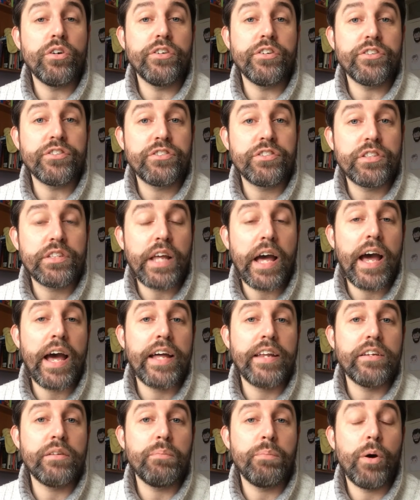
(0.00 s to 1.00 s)

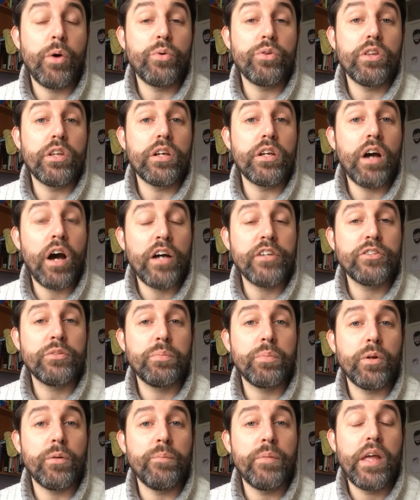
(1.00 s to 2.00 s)
understand both the
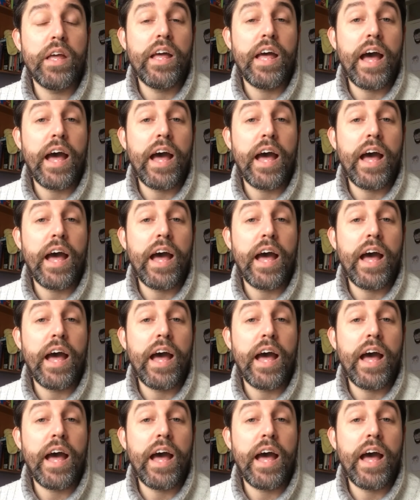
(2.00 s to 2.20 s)
gospel